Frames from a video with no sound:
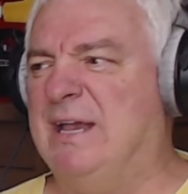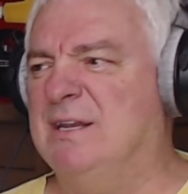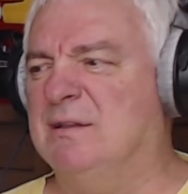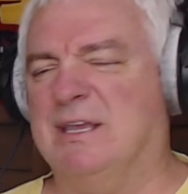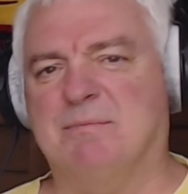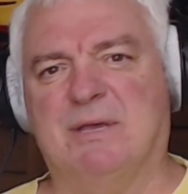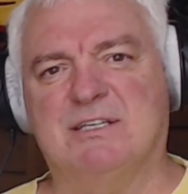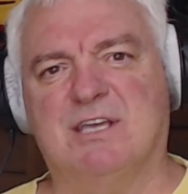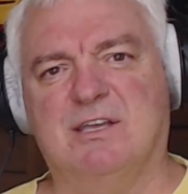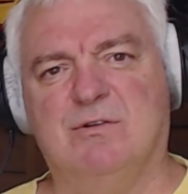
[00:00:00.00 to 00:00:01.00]
of like my
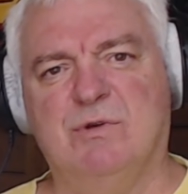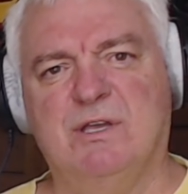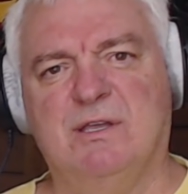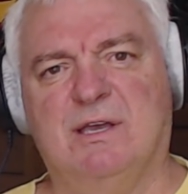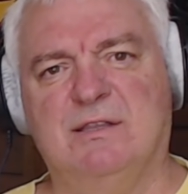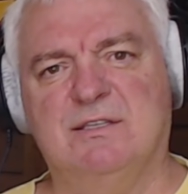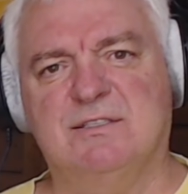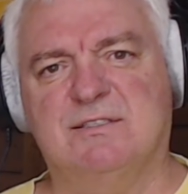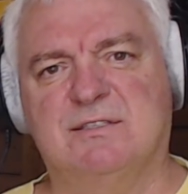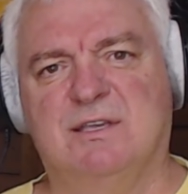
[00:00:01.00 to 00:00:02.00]
takeaway on
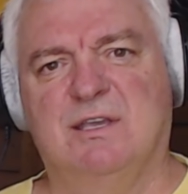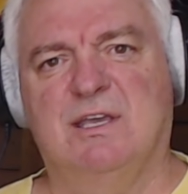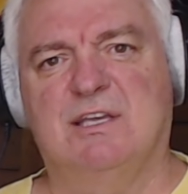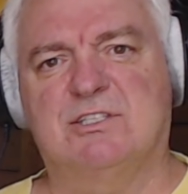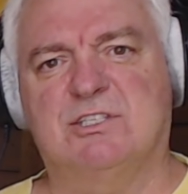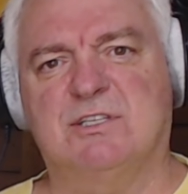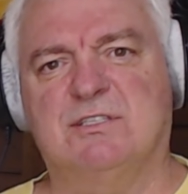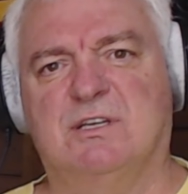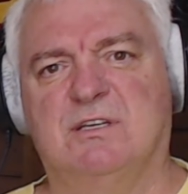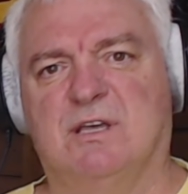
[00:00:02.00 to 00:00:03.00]
this is
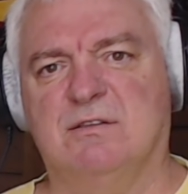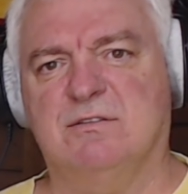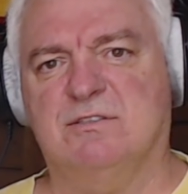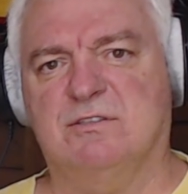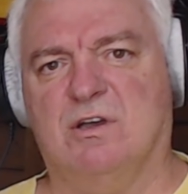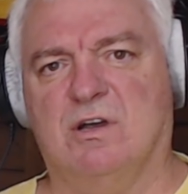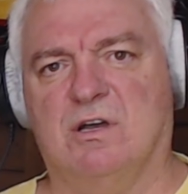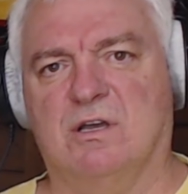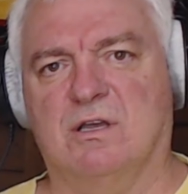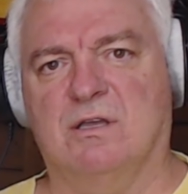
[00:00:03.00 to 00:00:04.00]
just another
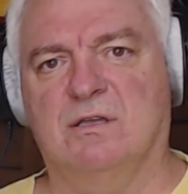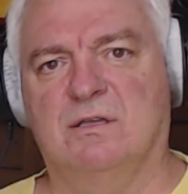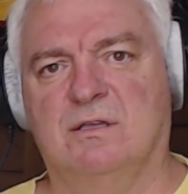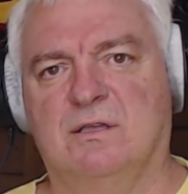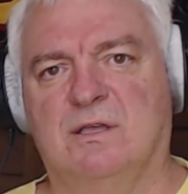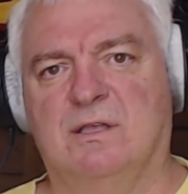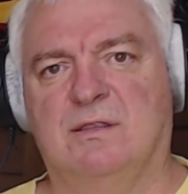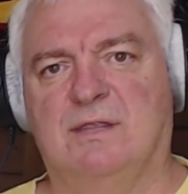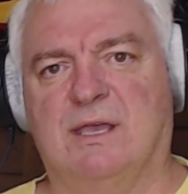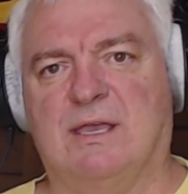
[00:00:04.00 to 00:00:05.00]
song
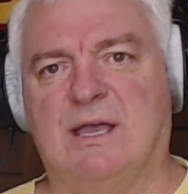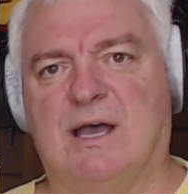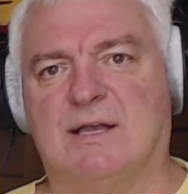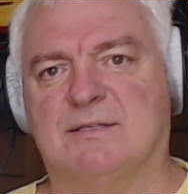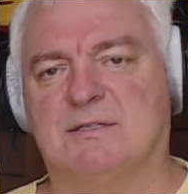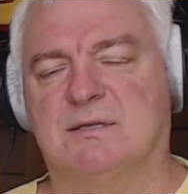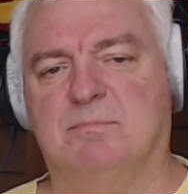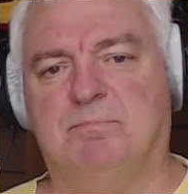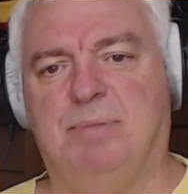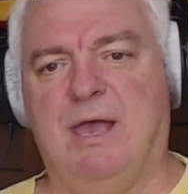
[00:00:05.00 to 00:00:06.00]
that got
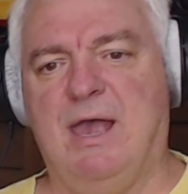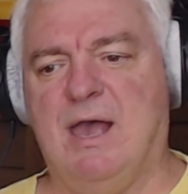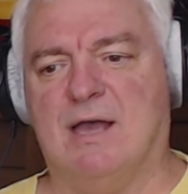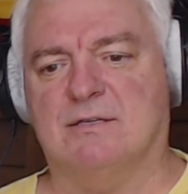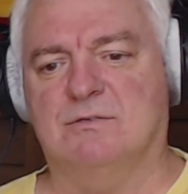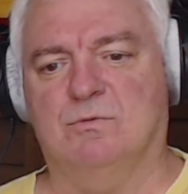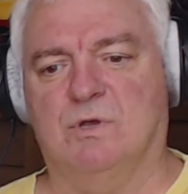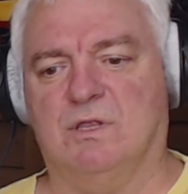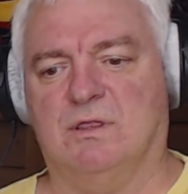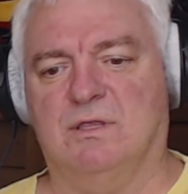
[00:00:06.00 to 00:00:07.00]
packed
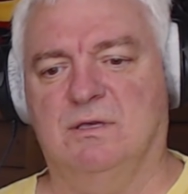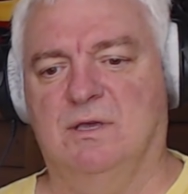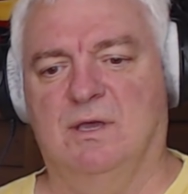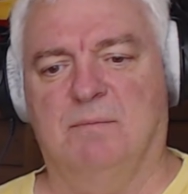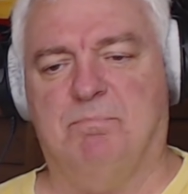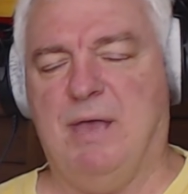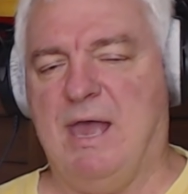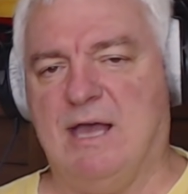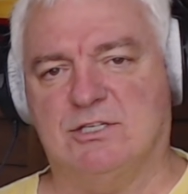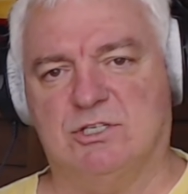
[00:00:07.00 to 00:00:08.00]
with
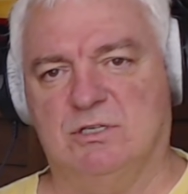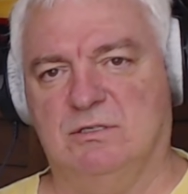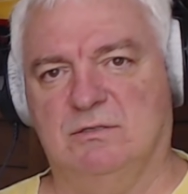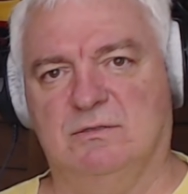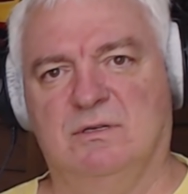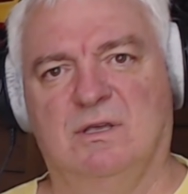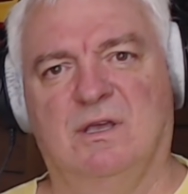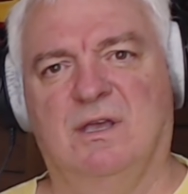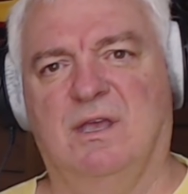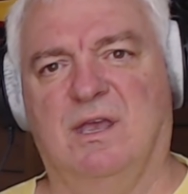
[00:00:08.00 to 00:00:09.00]
passion
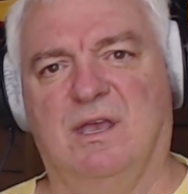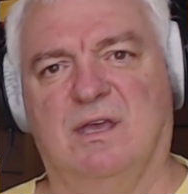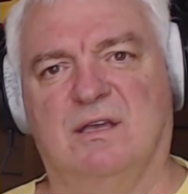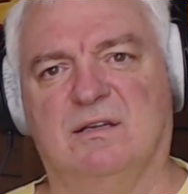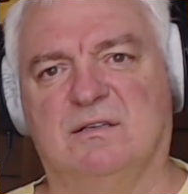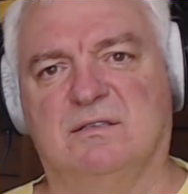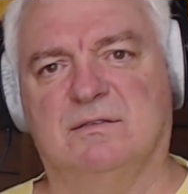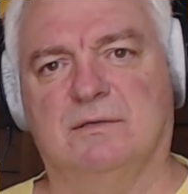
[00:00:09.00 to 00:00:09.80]
and